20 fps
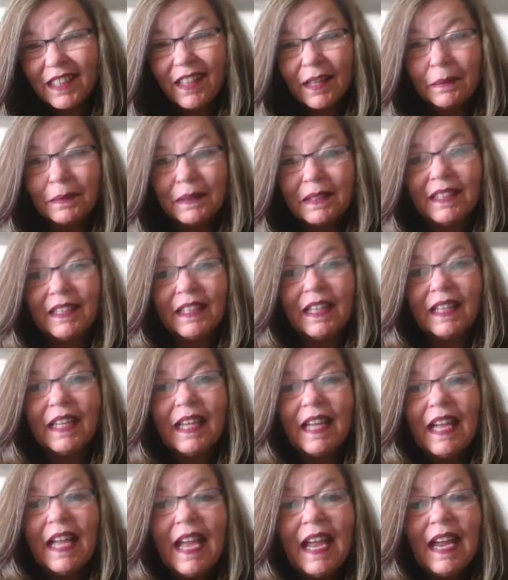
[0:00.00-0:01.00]
all I was eating.
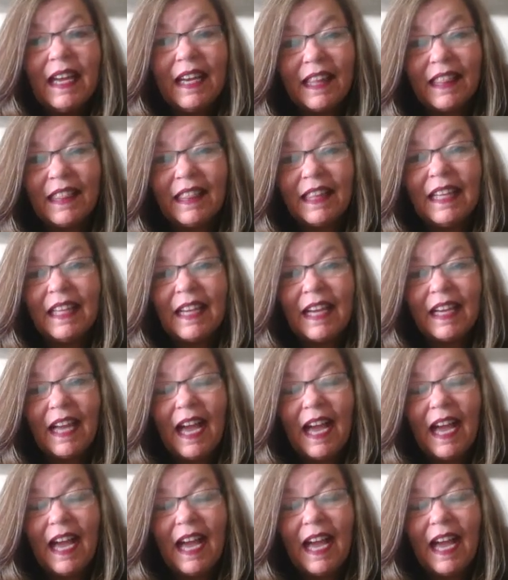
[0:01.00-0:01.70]
And I think